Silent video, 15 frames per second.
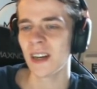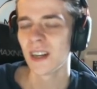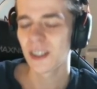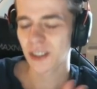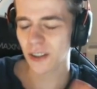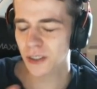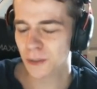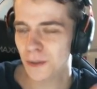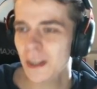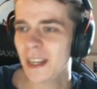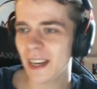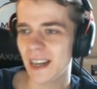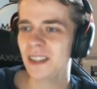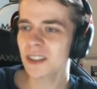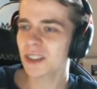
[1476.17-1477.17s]
So it's really
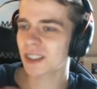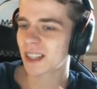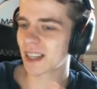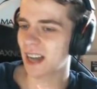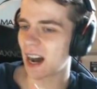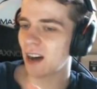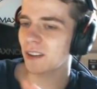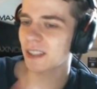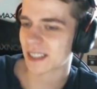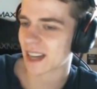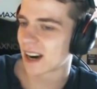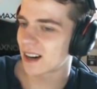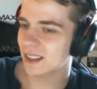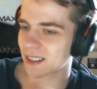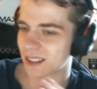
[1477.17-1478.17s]
interesting how this
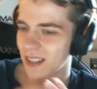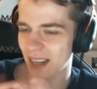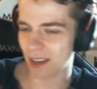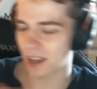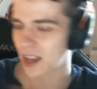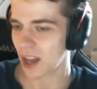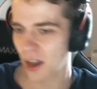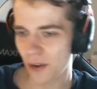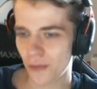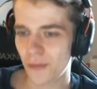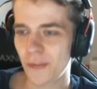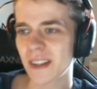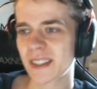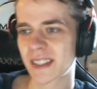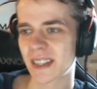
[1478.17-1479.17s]
card like
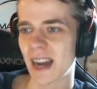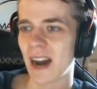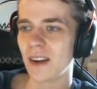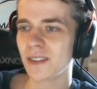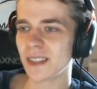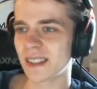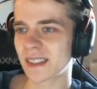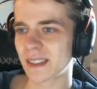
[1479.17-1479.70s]
fits out.